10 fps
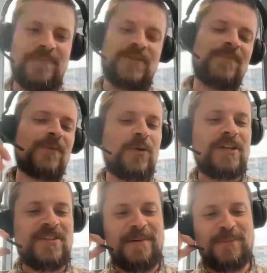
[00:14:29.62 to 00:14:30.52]
there's some good
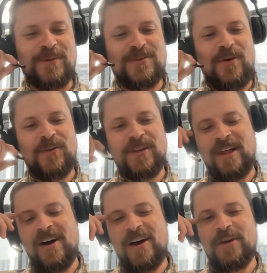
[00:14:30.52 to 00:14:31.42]
examples
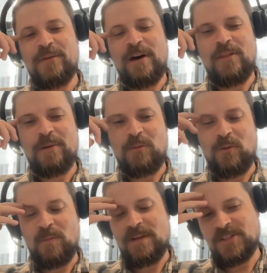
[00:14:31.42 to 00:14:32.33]
online of other
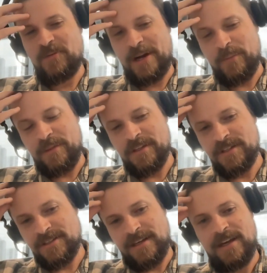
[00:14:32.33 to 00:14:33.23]
people messing around with
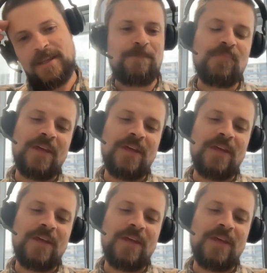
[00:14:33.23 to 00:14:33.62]
this, and